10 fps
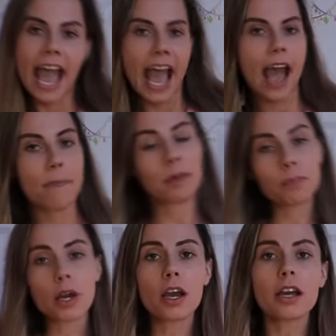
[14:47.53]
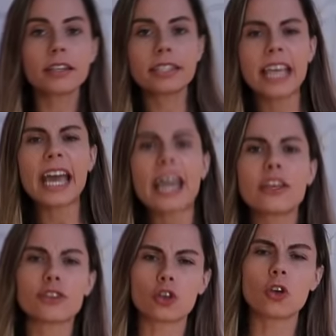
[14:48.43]
Happy
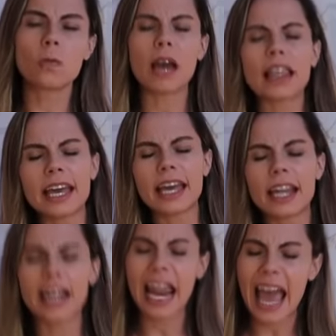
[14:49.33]
birthday to my little